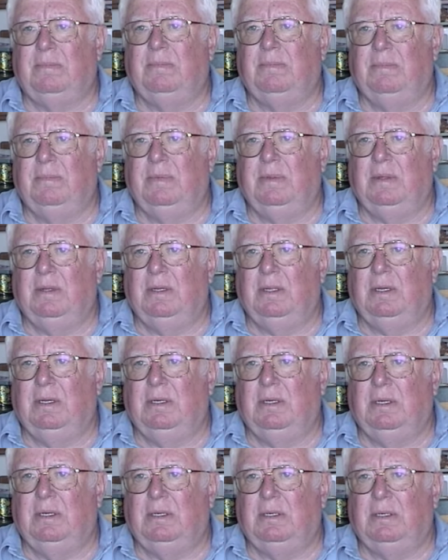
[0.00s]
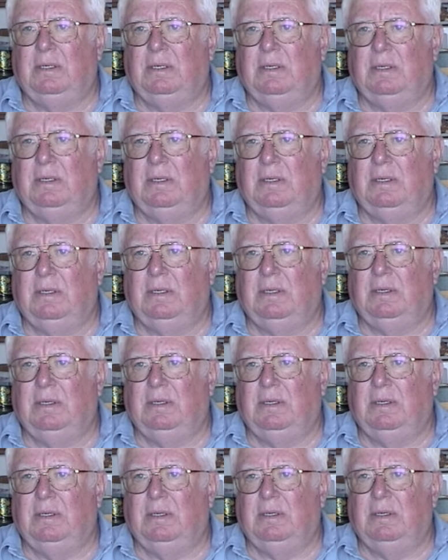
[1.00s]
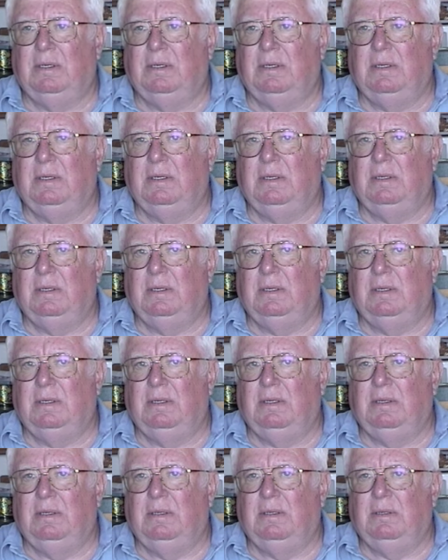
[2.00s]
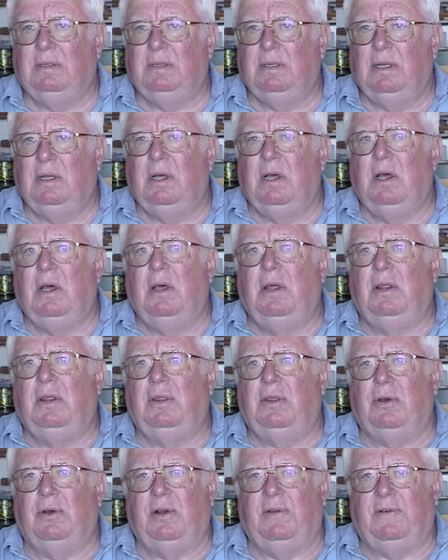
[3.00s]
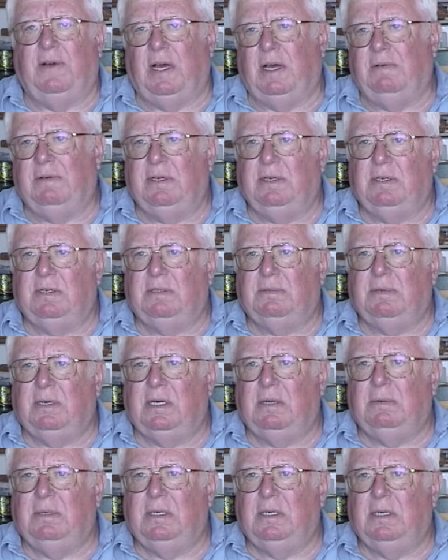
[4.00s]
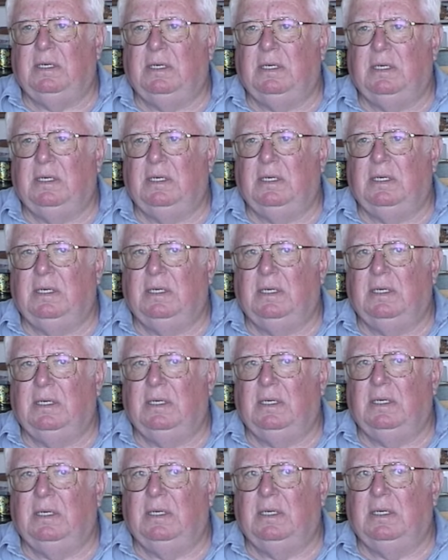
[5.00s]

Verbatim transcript: So you were off away from Beaver Island for a total of how long? 35 years, probably. 35 years.